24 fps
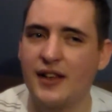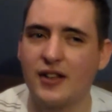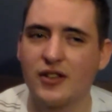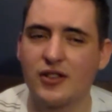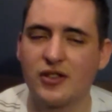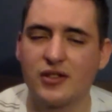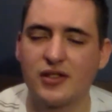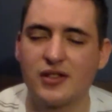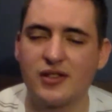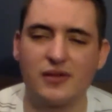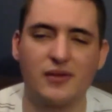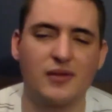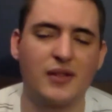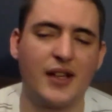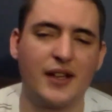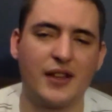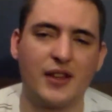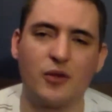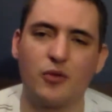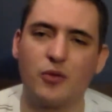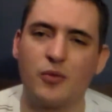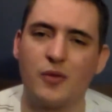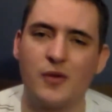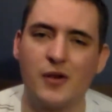There's
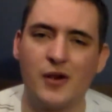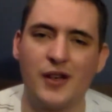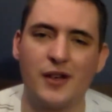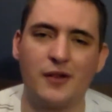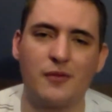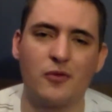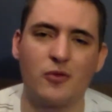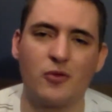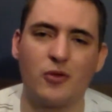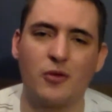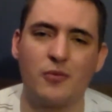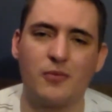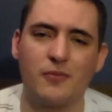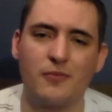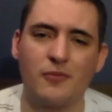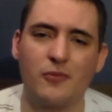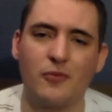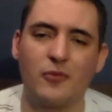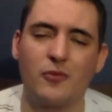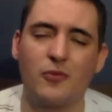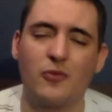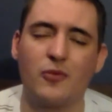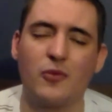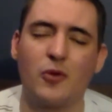like the
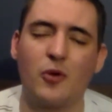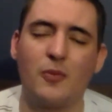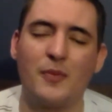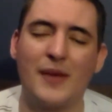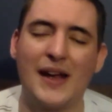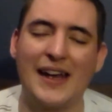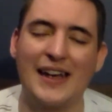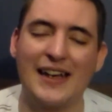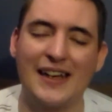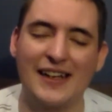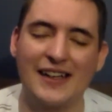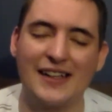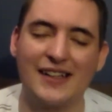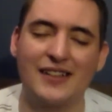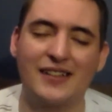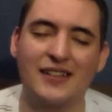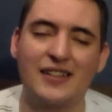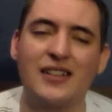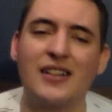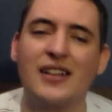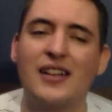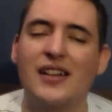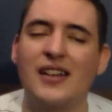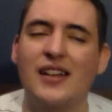
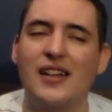Romanian.